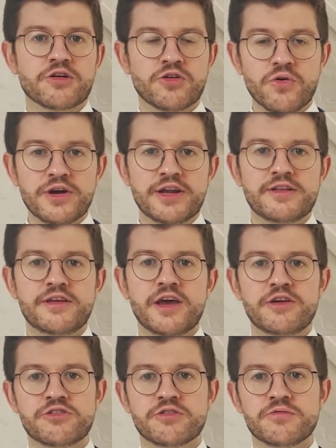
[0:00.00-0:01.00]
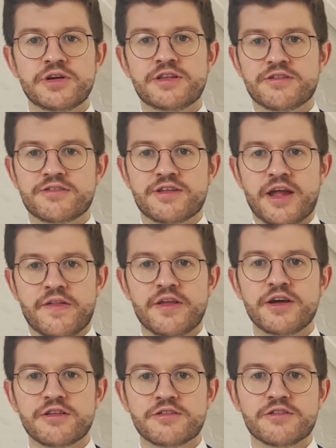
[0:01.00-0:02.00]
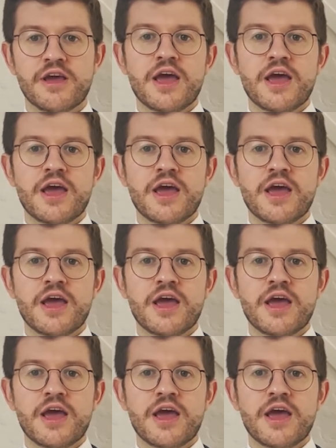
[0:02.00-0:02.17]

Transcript: co-irradiation with standards,